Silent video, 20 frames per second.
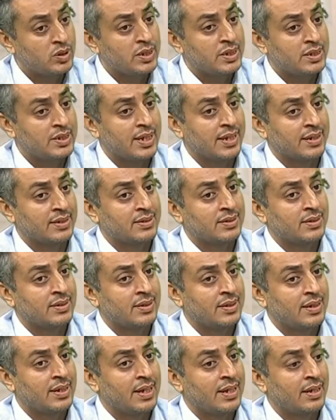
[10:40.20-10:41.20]
these eggs,
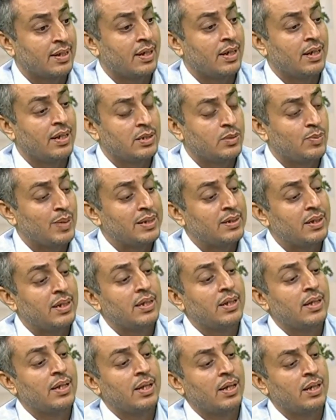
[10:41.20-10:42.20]

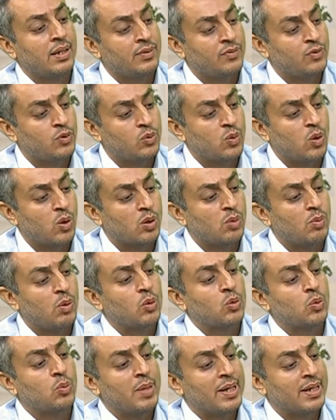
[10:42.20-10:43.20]
especially if you talk
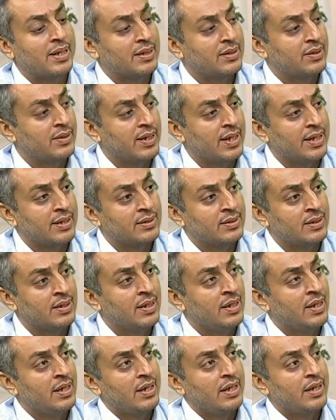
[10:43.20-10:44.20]
about omega-3 eggs.
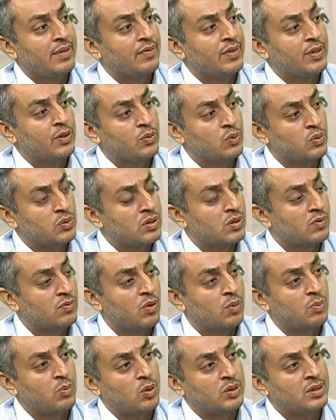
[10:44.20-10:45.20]
If he uses
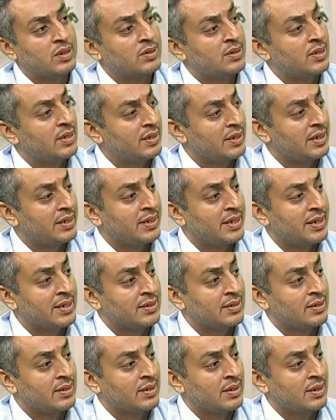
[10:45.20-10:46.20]
for more than 30
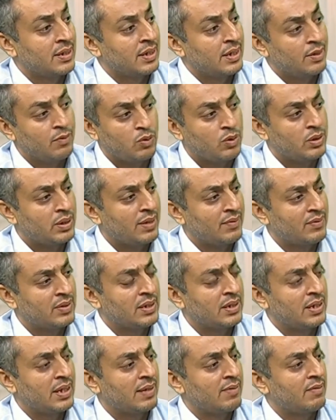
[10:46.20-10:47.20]
days, he would
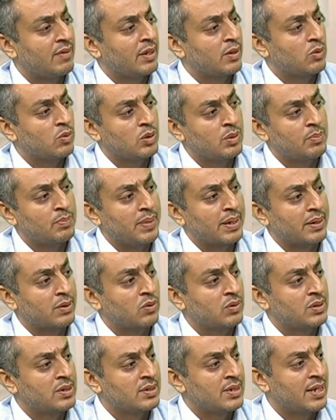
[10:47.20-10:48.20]
definitely have very good
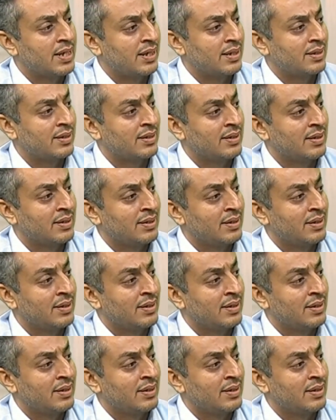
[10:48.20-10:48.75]
impact on his health.